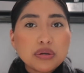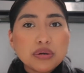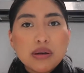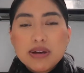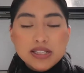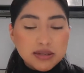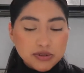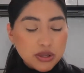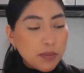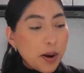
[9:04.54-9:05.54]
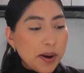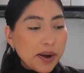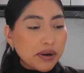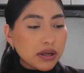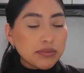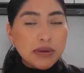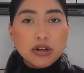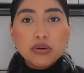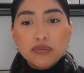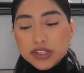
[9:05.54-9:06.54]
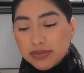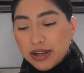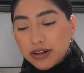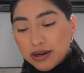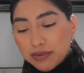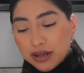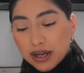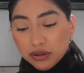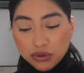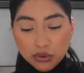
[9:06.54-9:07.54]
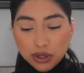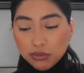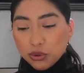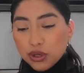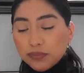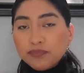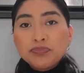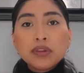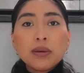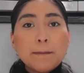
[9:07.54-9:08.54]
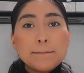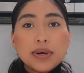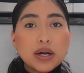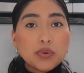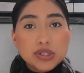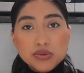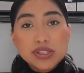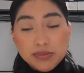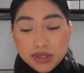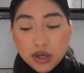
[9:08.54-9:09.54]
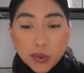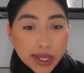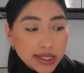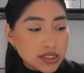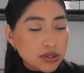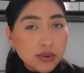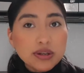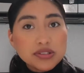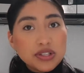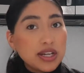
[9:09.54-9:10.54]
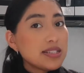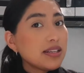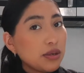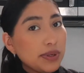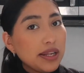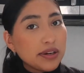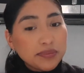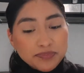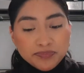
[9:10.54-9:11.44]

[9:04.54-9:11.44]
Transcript: know, I might take him to the park, might go visit my grandma. I don't know what I'm doing, but we're doing something. Okay, so I'll see you guys a little bit later.